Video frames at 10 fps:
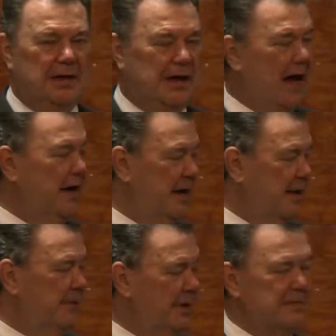God
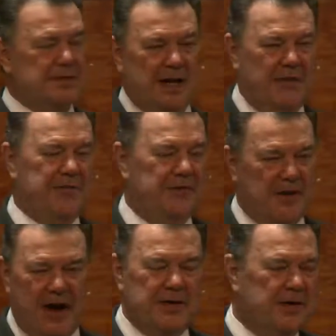humbled himself, the
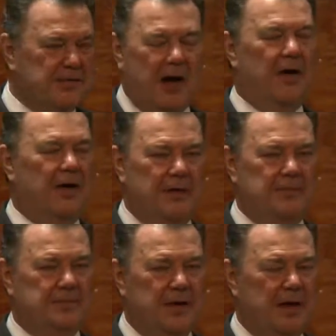Father of glory.
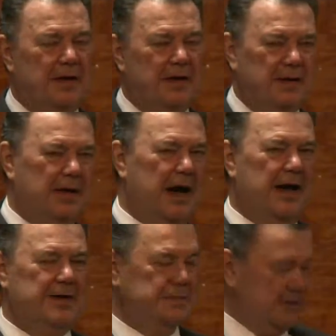God
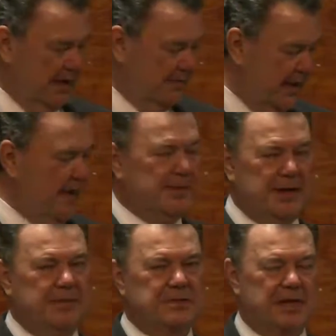himself humbled
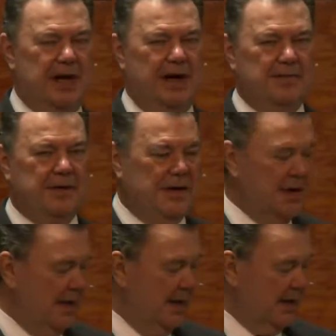himself,
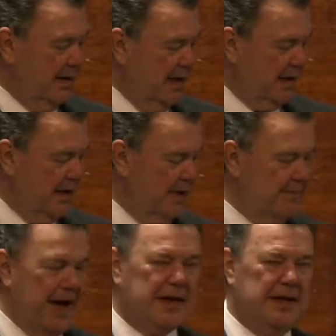literally
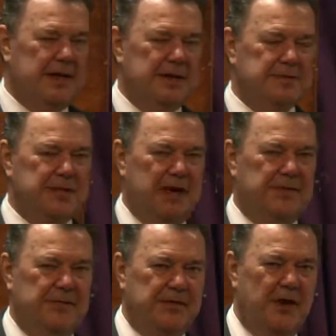making himself
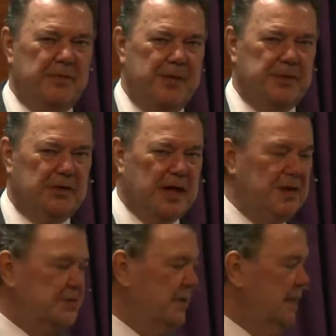of no
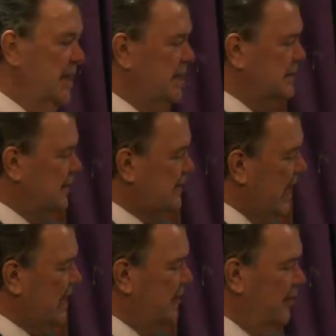reputation to
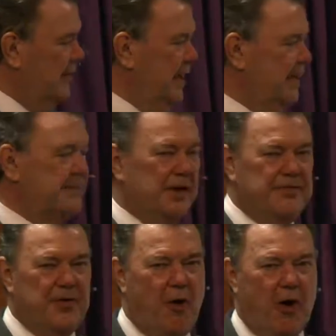take on him the
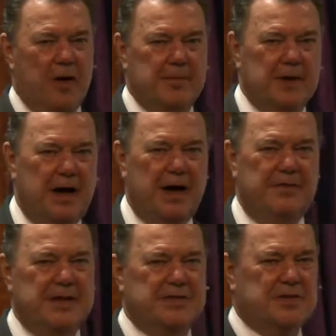form of
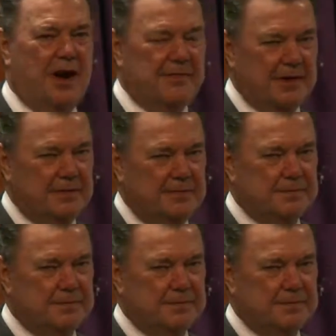a servant